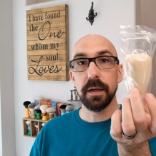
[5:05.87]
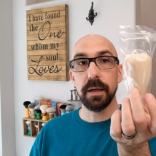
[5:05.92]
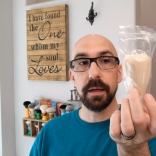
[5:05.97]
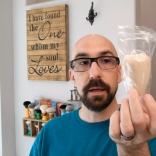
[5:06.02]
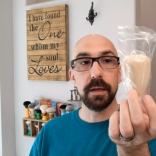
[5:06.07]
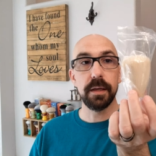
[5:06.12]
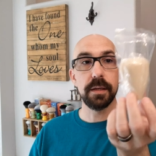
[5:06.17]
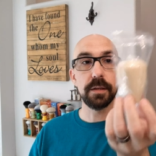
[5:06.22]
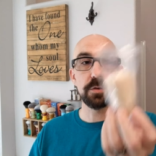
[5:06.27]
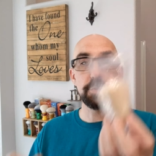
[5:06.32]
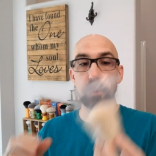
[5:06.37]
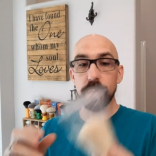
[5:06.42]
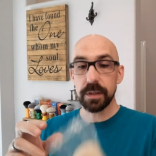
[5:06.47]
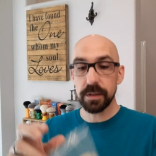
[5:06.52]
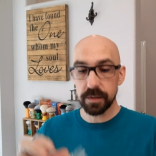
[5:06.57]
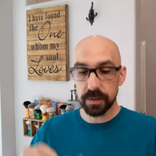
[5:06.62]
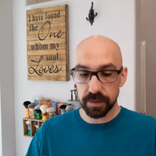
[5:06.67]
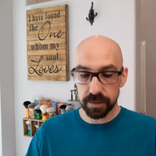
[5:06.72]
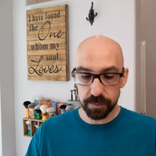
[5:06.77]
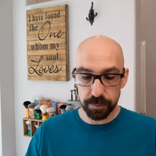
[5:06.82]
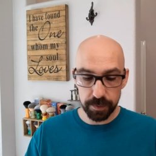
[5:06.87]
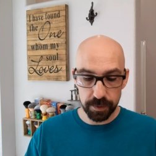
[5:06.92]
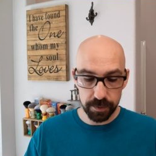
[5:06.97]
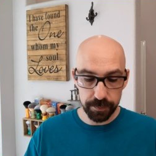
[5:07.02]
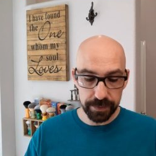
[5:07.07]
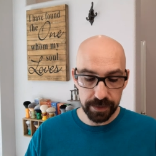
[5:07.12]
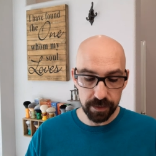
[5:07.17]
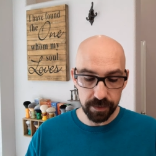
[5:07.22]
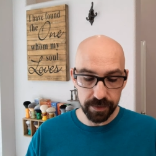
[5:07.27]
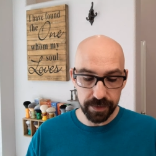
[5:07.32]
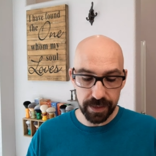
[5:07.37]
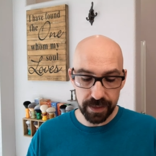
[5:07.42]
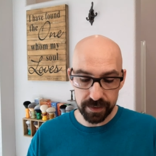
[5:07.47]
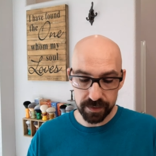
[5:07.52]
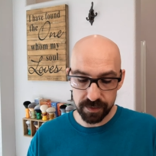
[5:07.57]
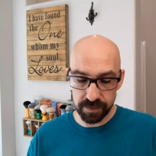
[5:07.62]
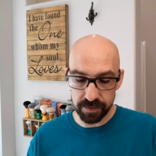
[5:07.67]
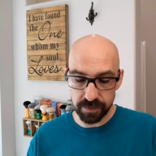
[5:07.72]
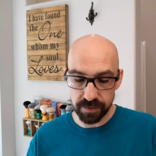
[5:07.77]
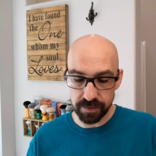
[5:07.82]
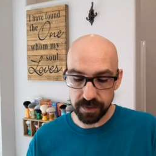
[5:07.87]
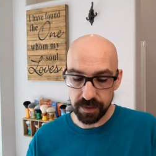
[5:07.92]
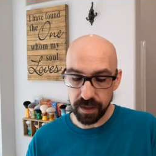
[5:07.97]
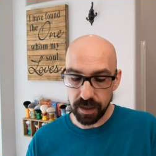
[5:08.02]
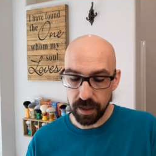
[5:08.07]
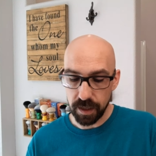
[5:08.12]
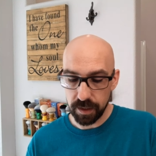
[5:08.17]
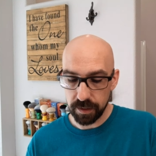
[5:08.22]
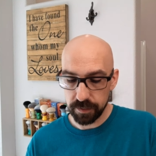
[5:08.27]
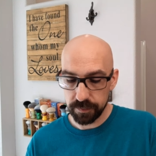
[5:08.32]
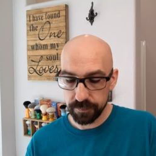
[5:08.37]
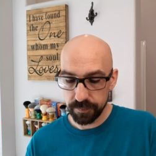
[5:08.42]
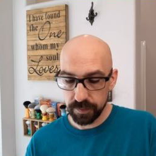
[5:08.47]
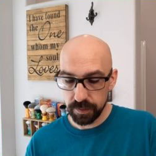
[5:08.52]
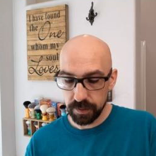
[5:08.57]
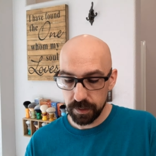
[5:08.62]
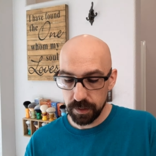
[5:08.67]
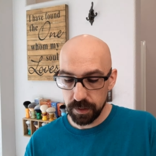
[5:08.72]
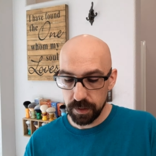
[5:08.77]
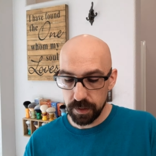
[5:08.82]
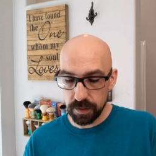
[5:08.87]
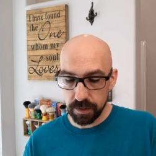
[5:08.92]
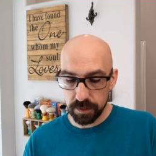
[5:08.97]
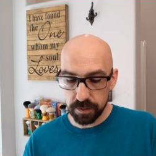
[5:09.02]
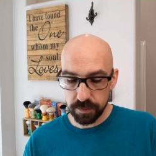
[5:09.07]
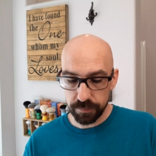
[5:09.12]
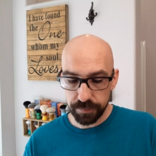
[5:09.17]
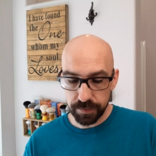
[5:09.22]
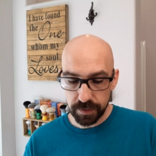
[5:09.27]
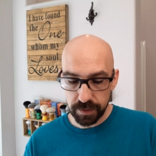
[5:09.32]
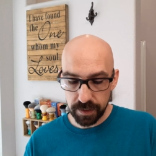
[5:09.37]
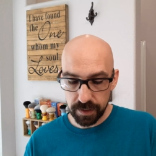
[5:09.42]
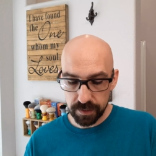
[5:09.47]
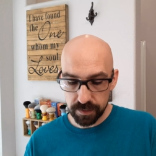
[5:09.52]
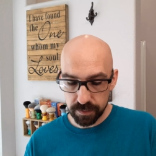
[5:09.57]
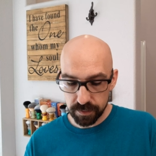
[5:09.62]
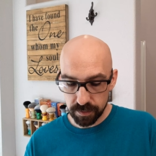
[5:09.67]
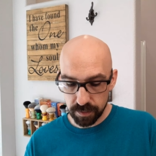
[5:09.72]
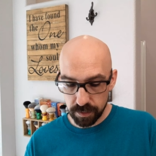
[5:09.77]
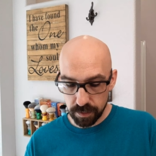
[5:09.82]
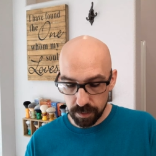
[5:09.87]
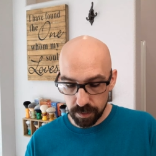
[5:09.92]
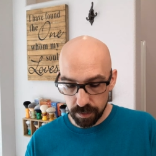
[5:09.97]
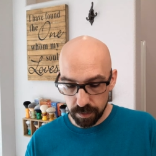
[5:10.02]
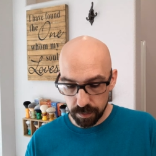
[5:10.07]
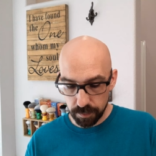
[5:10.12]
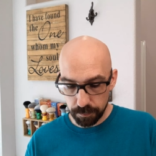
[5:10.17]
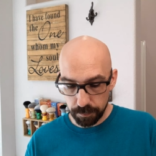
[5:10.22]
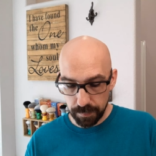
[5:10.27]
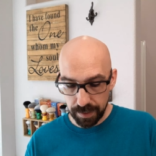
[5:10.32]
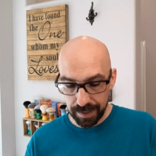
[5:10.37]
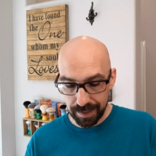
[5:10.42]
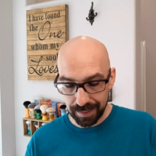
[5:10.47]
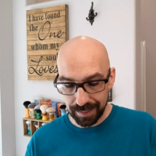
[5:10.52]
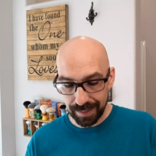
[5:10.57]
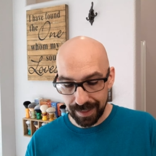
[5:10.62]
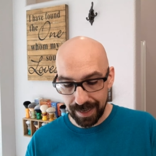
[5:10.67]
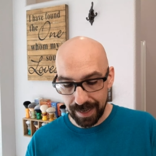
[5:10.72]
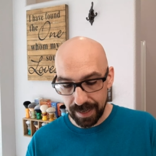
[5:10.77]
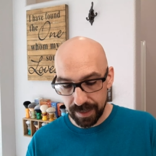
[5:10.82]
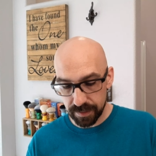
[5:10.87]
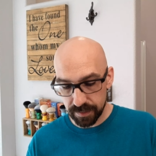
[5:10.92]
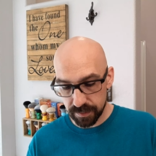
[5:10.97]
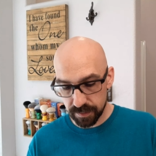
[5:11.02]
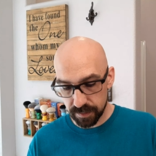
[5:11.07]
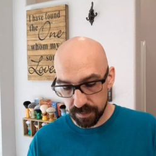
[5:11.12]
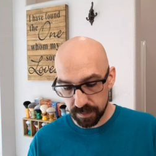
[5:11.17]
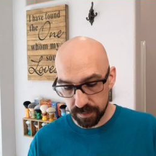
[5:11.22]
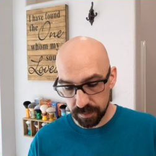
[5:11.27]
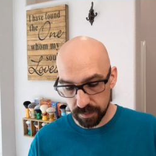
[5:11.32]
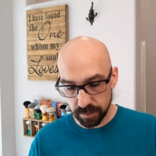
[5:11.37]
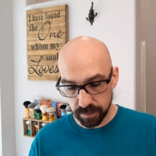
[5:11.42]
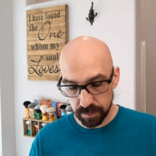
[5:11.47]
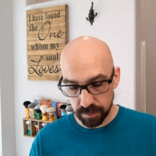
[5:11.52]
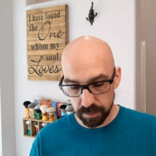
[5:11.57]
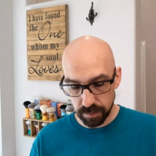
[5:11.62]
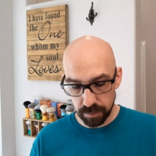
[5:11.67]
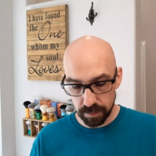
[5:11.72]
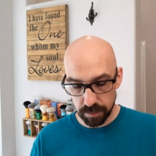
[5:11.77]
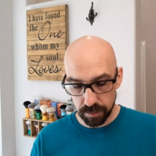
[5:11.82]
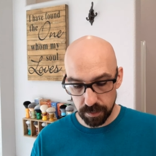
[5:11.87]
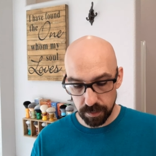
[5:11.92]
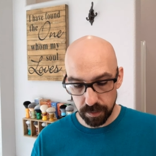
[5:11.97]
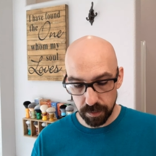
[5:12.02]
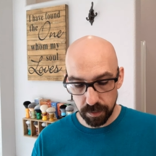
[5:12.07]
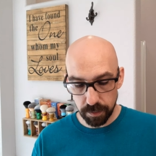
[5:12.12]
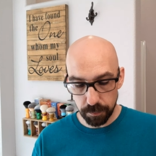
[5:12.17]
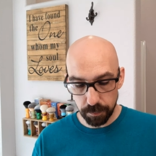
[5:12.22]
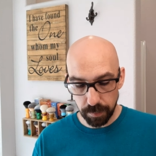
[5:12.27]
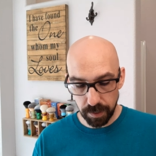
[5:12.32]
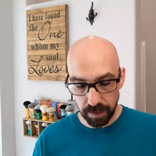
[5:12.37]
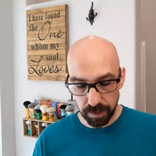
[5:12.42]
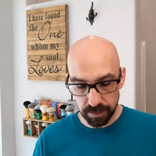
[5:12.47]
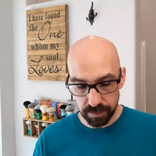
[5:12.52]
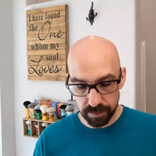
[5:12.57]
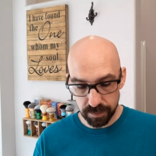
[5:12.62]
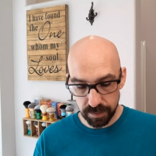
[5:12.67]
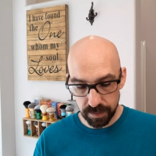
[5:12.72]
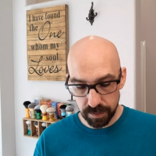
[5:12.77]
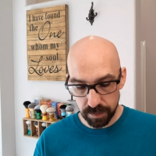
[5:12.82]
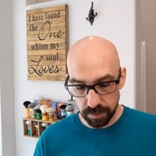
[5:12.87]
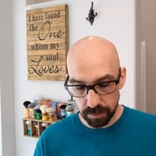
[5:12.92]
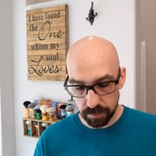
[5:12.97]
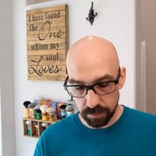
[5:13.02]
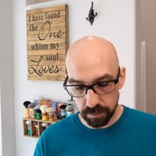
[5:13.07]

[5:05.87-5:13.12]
a twenty-six millimeter Nexus knot. So if you guys saw my last unboxing,